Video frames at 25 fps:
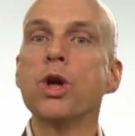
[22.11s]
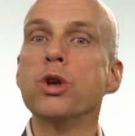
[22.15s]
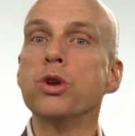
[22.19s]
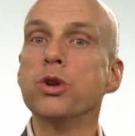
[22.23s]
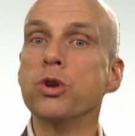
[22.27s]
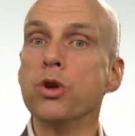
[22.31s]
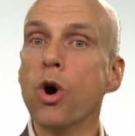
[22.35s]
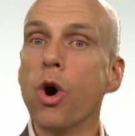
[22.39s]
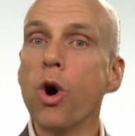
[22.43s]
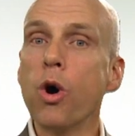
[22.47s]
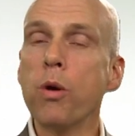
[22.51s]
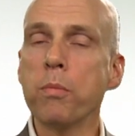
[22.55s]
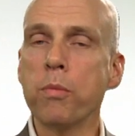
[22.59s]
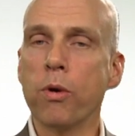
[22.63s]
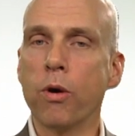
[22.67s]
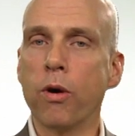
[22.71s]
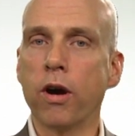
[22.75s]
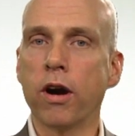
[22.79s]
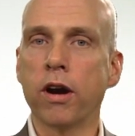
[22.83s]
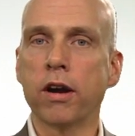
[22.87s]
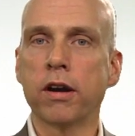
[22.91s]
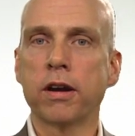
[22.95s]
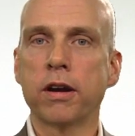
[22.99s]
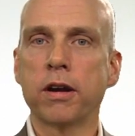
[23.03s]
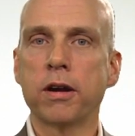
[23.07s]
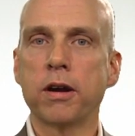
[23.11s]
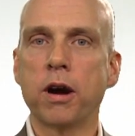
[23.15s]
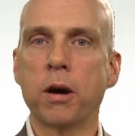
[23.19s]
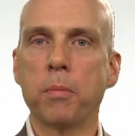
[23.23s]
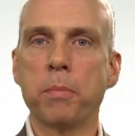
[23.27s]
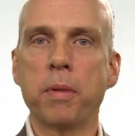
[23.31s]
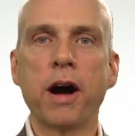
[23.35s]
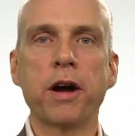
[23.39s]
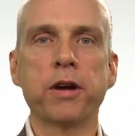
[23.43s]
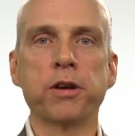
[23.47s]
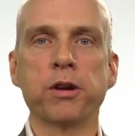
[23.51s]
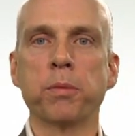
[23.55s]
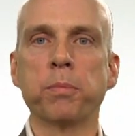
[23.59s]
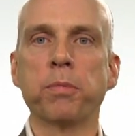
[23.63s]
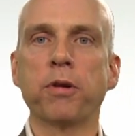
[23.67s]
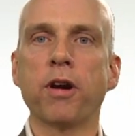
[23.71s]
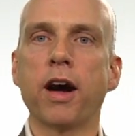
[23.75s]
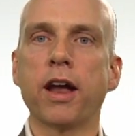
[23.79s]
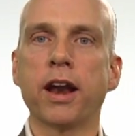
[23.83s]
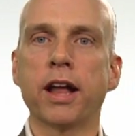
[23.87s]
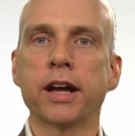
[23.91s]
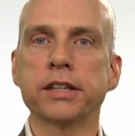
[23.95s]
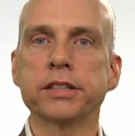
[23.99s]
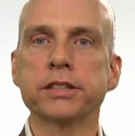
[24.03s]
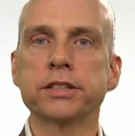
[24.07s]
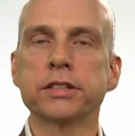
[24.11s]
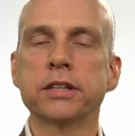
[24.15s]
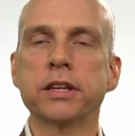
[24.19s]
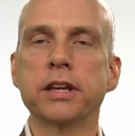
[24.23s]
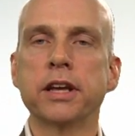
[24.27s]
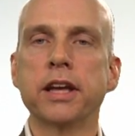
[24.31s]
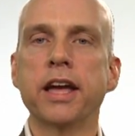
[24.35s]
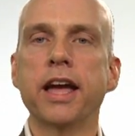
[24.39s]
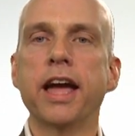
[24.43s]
know more about your products,